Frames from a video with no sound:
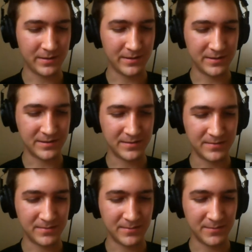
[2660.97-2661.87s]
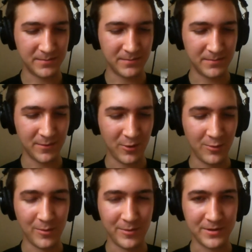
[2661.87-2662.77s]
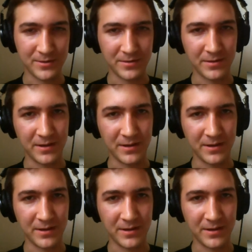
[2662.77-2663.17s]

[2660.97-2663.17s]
is almost certainly